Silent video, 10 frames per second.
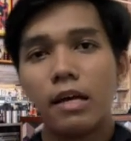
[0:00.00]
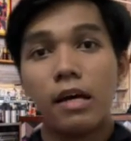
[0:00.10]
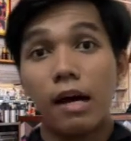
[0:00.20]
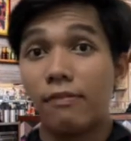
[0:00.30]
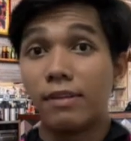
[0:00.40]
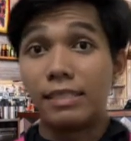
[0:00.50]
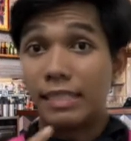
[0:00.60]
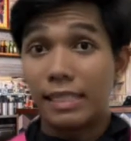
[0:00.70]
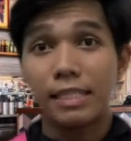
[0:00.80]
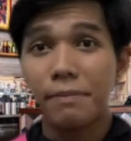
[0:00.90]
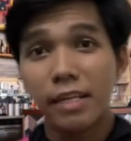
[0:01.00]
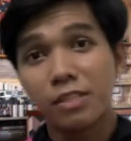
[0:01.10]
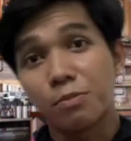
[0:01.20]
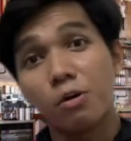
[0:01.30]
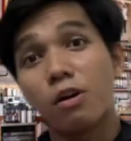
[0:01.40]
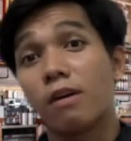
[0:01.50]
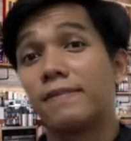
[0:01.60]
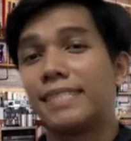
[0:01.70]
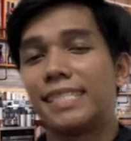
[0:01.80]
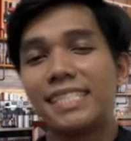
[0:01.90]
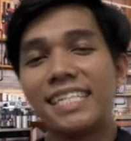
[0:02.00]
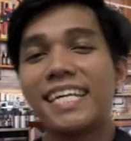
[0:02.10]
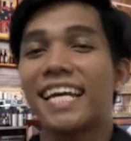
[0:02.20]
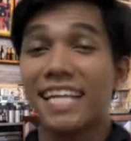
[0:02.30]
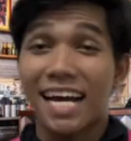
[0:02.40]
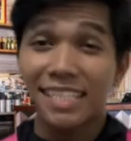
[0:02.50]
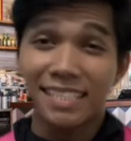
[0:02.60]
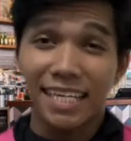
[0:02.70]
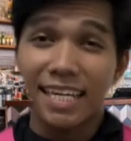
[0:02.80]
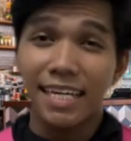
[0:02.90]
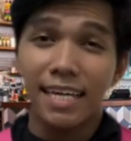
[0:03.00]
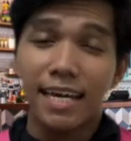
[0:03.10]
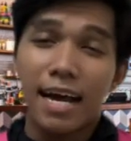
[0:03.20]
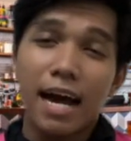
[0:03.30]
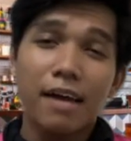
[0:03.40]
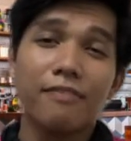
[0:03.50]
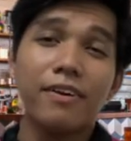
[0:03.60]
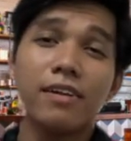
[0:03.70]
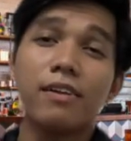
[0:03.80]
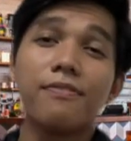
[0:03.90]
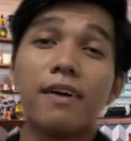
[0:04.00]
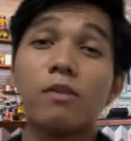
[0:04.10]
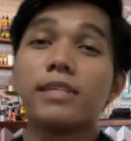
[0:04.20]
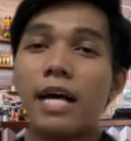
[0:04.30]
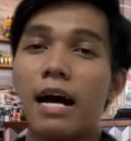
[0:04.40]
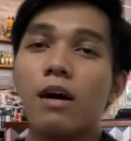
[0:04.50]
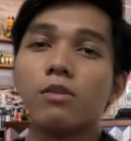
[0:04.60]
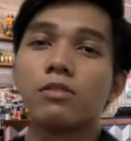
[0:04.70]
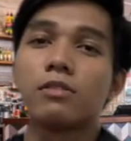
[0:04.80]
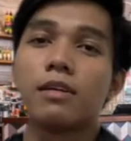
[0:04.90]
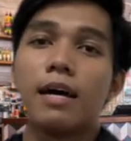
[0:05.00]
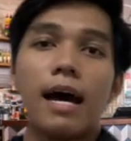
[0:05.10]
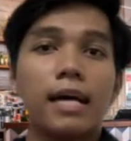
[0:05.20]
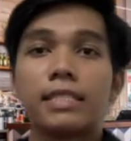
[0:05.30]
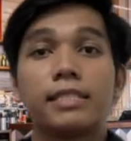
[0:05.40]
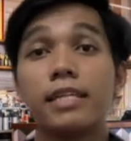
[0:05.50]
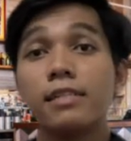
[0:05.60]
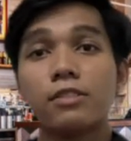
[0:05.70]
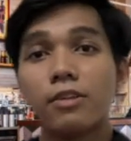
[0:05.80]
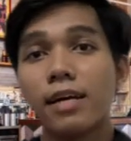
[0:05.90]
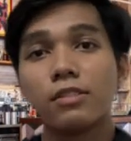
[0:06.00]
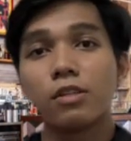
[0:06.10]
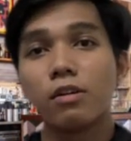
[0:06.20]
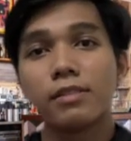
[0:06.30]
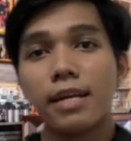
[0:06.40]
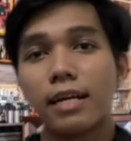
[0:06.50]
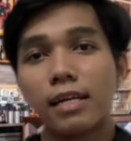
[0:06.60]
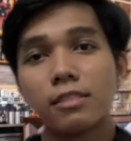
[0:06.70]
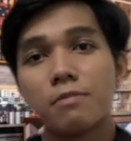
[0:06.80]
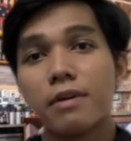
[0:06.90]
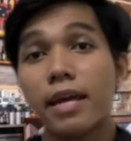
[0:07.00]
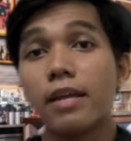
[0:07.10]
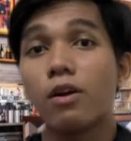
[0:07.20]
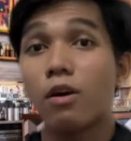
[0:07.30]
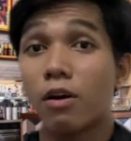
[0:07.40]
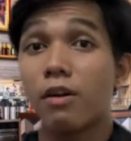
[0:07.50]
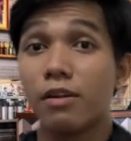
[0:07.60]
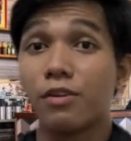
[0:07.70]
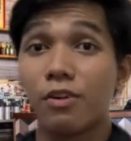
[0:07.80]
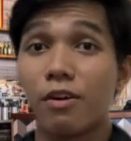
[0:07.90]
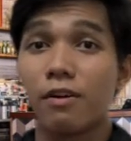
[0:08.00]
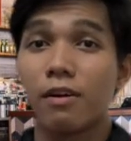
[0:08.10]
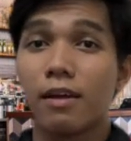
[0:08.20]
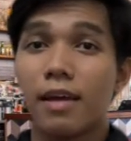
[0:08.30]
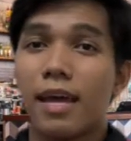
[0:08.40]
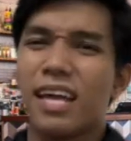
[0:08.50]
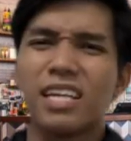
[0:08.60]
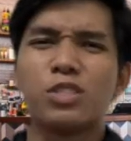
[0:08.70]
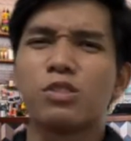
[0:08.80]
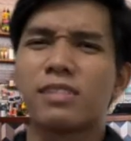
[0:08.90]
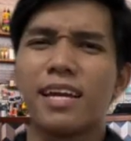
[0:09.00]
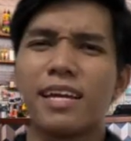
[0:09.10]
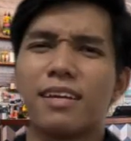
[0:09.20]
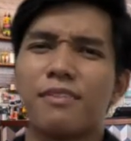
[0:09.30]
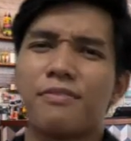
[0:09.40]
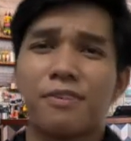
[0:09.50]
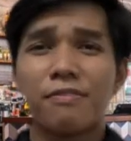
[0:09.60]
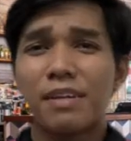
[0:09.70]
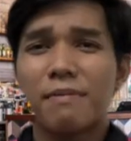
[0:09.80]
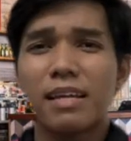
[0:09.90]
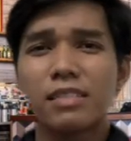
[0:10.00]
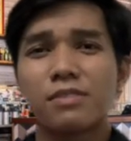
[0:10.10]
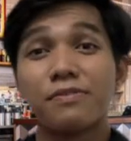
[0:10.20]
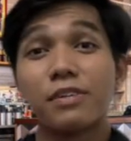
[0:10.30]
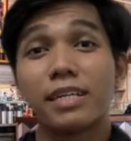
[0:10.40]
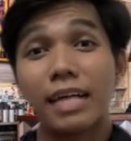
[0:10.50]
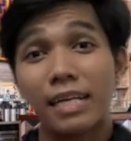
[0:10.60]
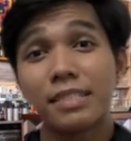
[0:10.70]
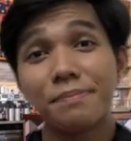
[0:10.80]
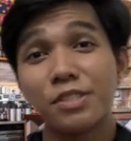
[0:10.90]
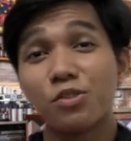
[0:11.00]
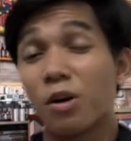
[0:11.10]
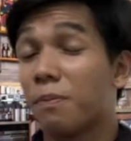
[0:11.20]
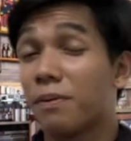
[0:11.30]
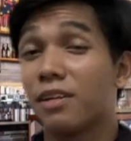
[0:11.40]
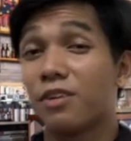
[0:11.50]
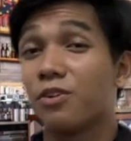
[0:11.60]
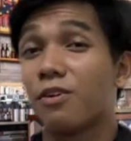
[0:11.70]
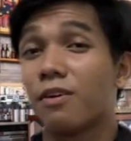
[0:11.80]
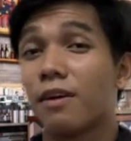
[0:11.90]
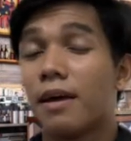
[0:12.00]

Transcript: After 30 minutes more of searching and asking, I finally found the house. I still tried to contact the customer and knock on the door. And it took like 15 minutes for the customer to open the door.